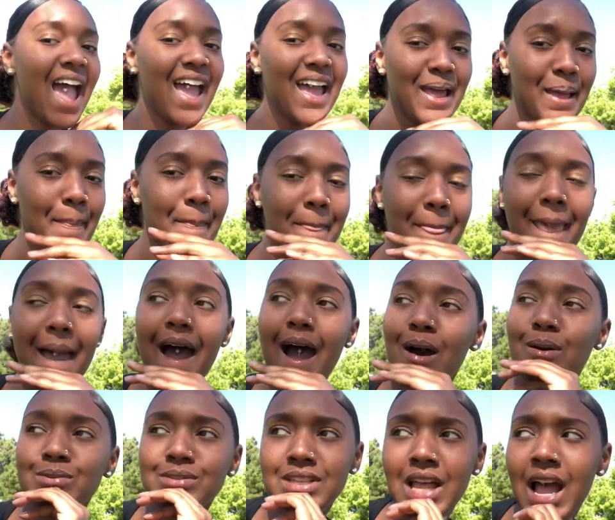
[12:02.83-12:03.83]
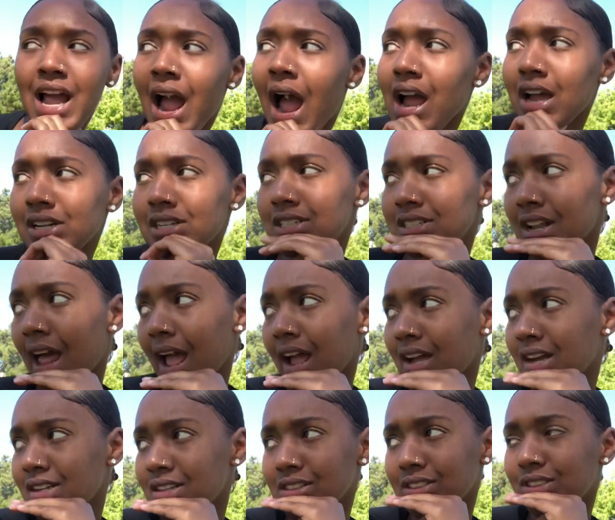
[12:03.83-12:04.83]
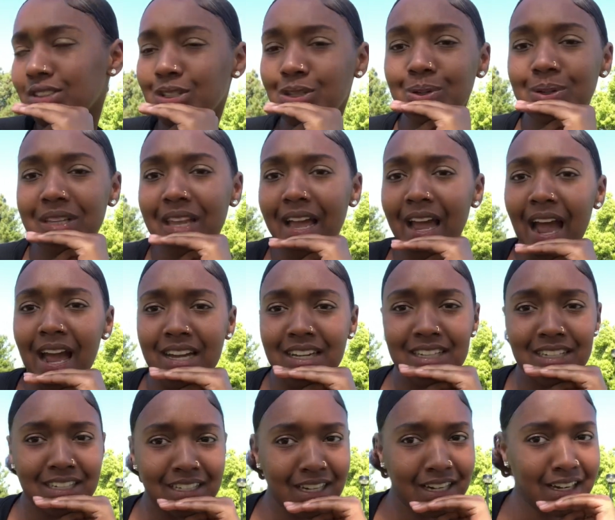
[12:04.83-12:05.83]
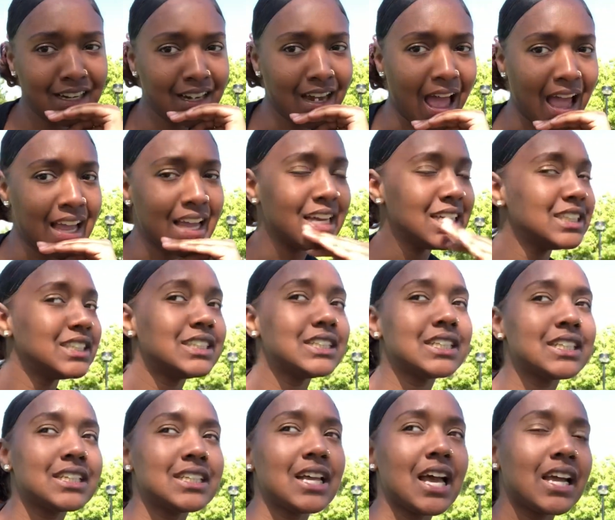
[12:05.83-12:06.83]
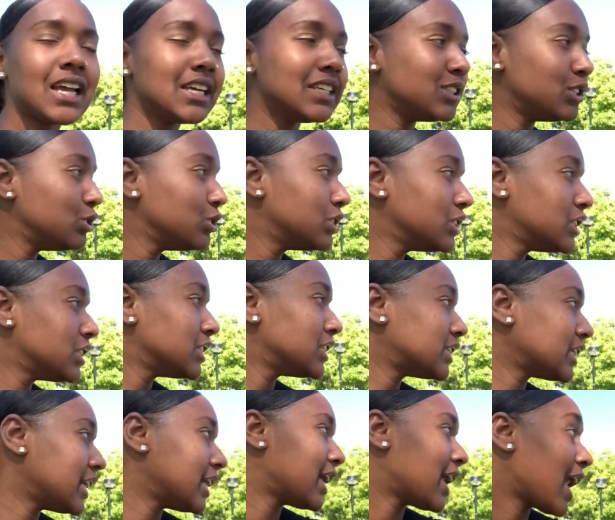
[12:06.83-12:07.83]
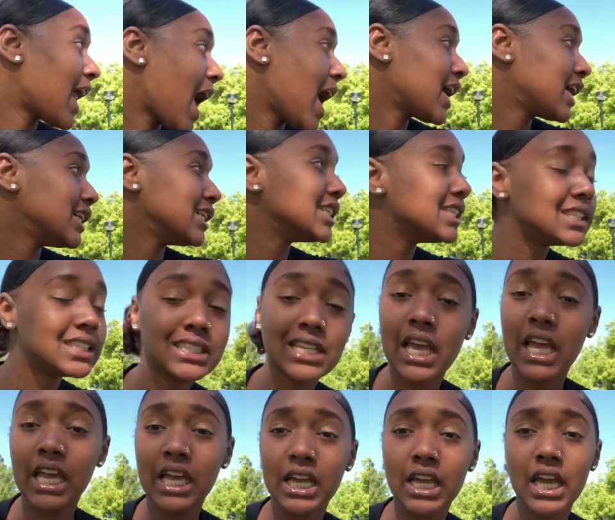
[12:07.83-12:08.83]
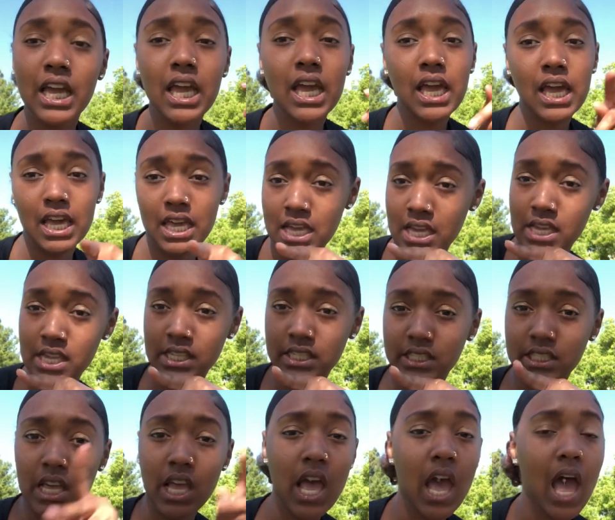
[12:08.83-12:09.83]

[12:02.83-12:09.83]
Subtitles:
And I couldn't do it. Like, I guess you could just say that I couldn't take his.